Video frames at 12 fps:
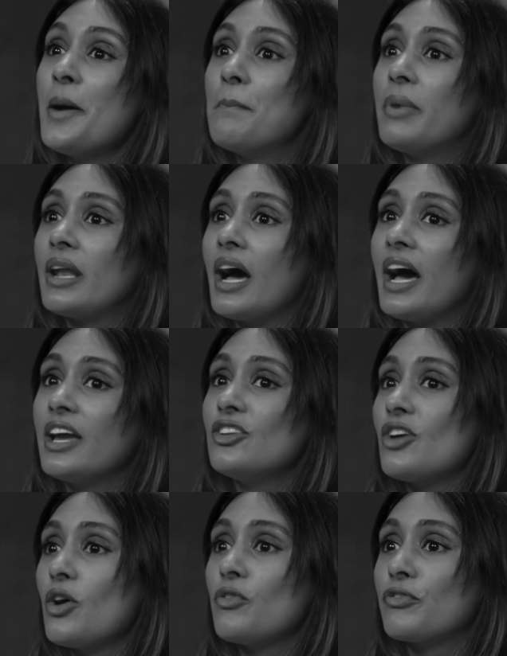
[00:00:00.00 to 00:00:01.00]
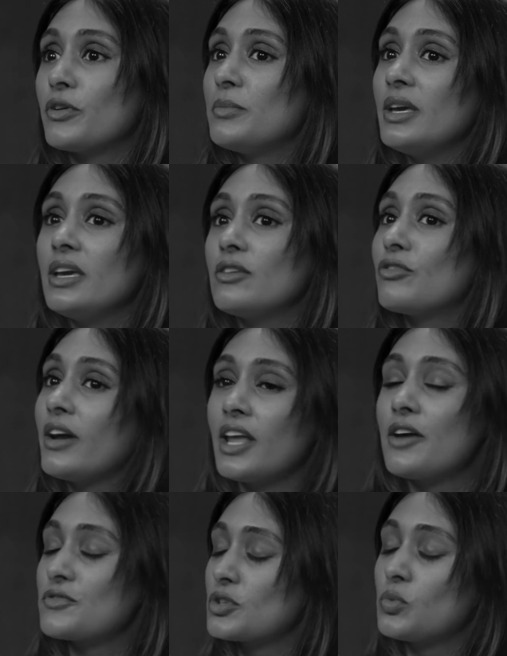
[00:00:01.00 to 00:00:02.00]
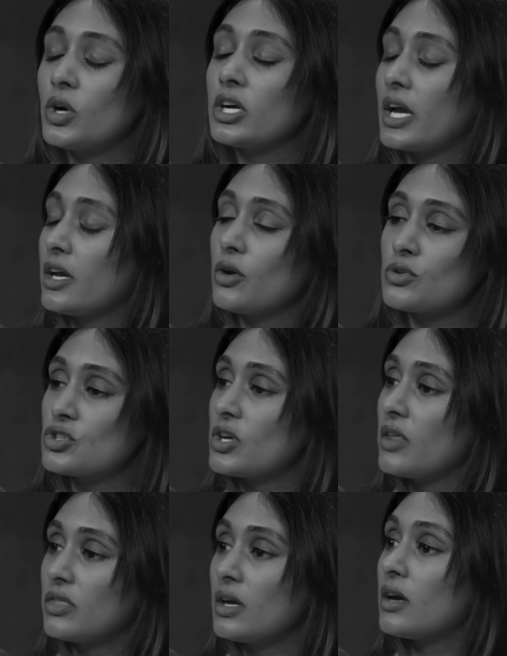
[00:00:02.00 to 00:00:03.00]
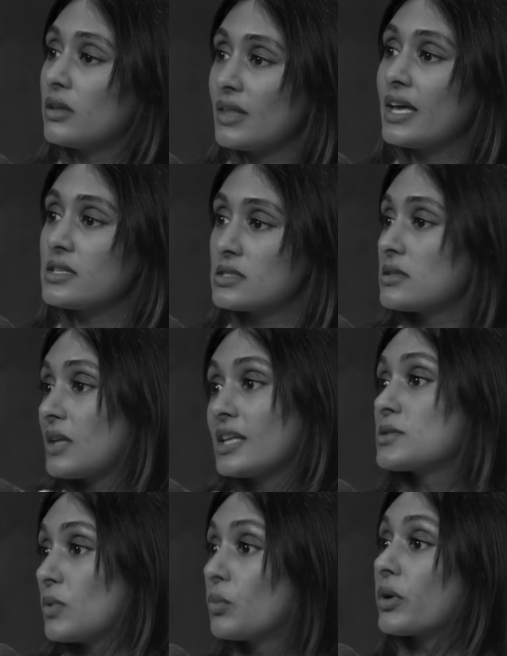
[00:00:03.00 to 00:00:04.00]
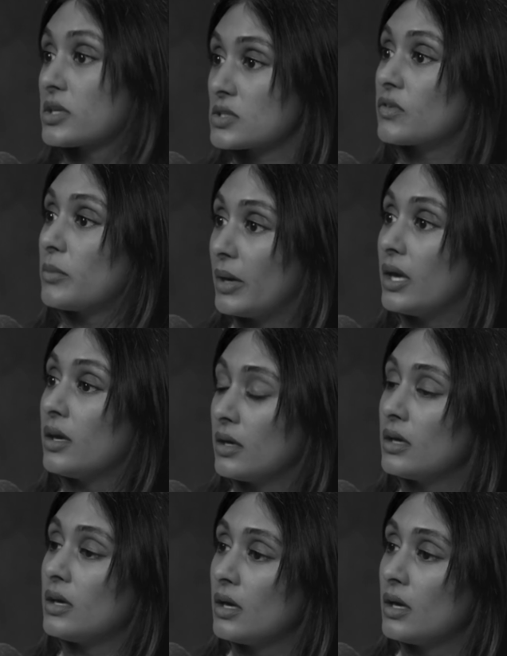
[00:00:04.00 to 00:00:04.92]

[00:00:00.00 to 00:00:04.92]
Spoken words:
but I know for me, right after work, I go straight there, and that's what works for me.